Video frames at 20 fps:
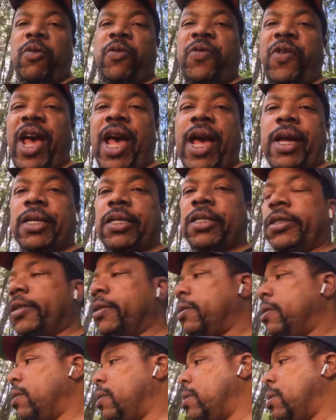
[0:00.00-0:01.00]
Real
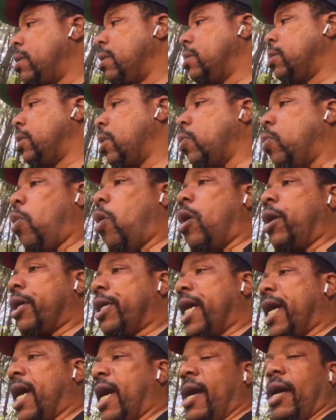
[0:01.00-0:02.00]
facts. The
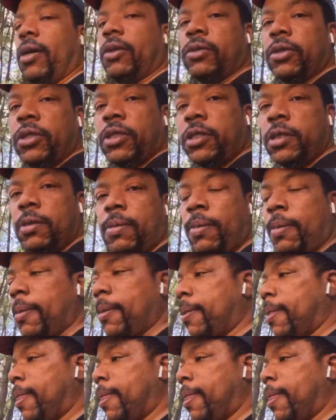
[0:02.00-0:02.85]
Walker hounds.